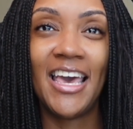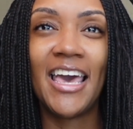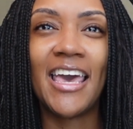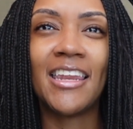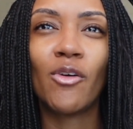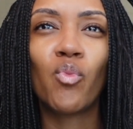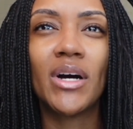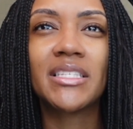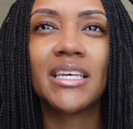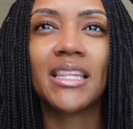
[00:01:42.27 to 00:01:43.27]
and it
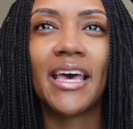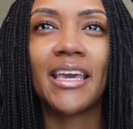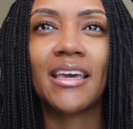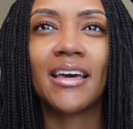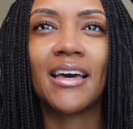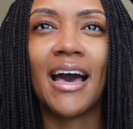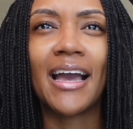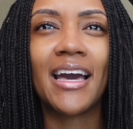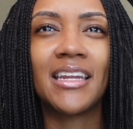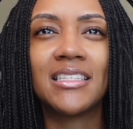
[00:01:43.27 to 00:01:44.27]
wasn't like, I
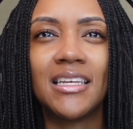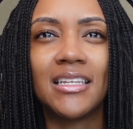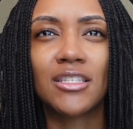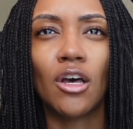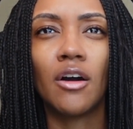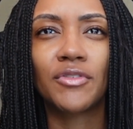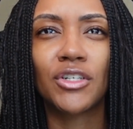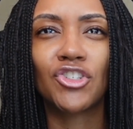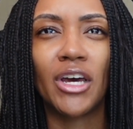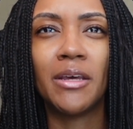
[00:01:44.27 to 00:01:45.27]
kind of did it softer
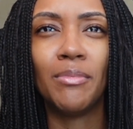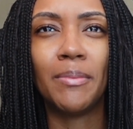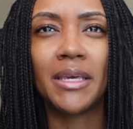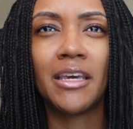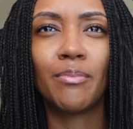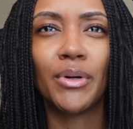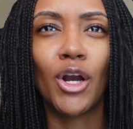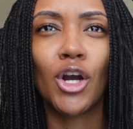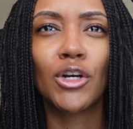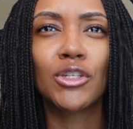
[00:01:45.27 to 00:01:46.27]
trying to mimic it, but
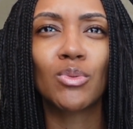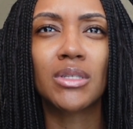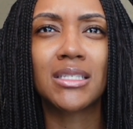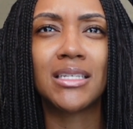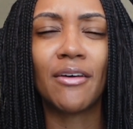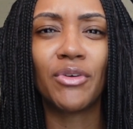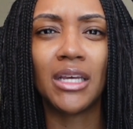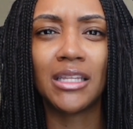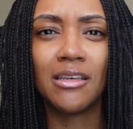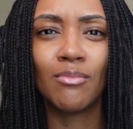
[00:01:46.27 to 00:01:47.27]
hers was
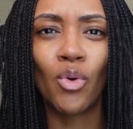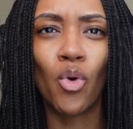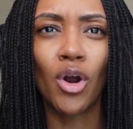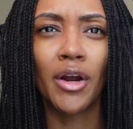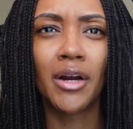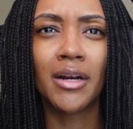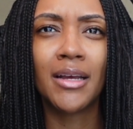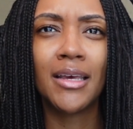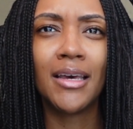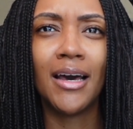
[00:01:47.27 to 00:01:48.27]
definitely more,
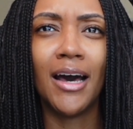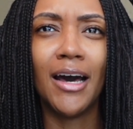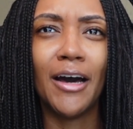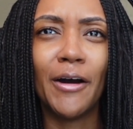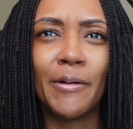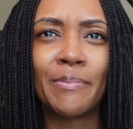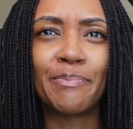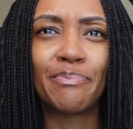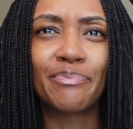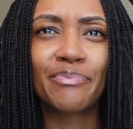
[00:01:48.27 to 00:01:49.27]
you
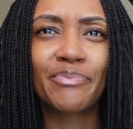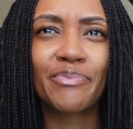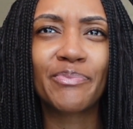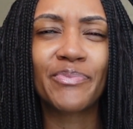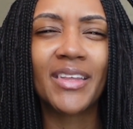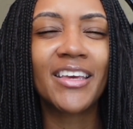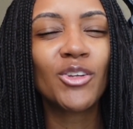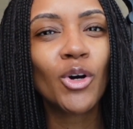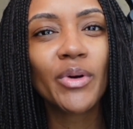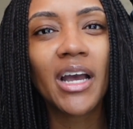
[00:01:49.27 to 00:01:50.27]

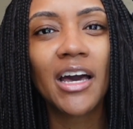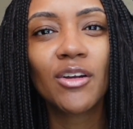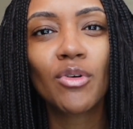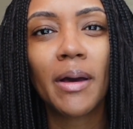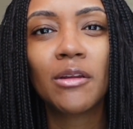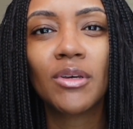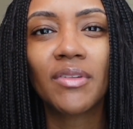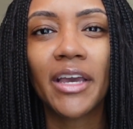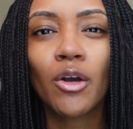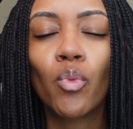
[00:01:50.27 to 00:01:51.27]
know, it kind of reminded me of
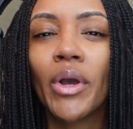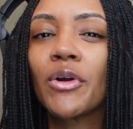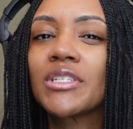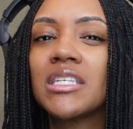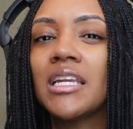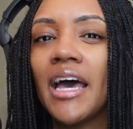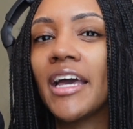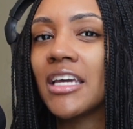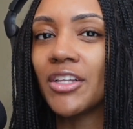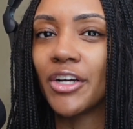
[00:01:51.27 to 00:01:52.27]
like when Christina
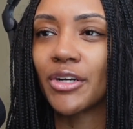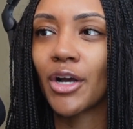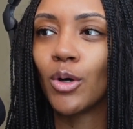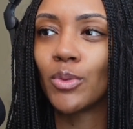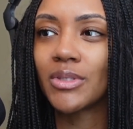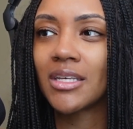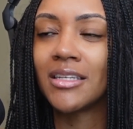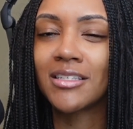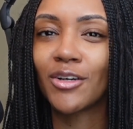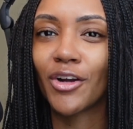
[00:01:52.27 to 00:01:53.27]
Aguilera goes
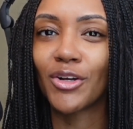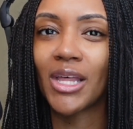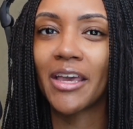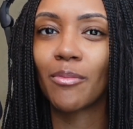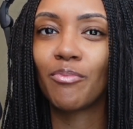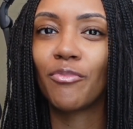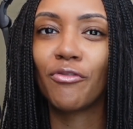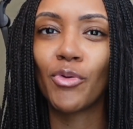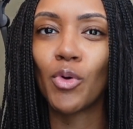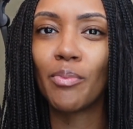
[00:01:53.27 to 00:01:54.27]
into her like
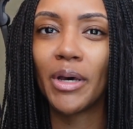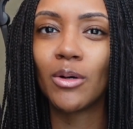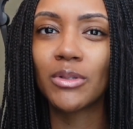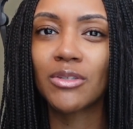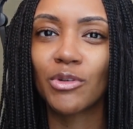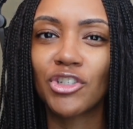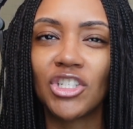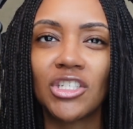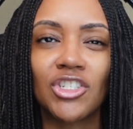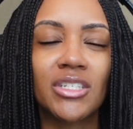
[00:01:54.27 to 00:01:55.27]
full belts where she
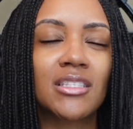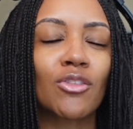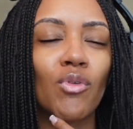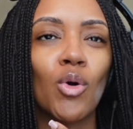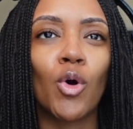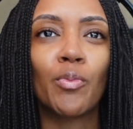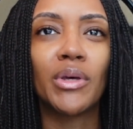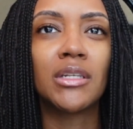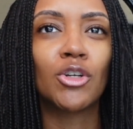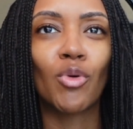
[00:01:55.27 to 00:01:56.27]
is just throw
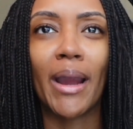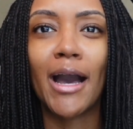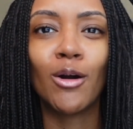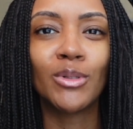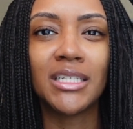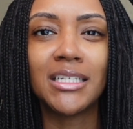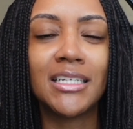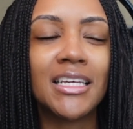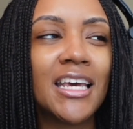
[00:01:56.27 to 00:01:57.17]
open, grounded,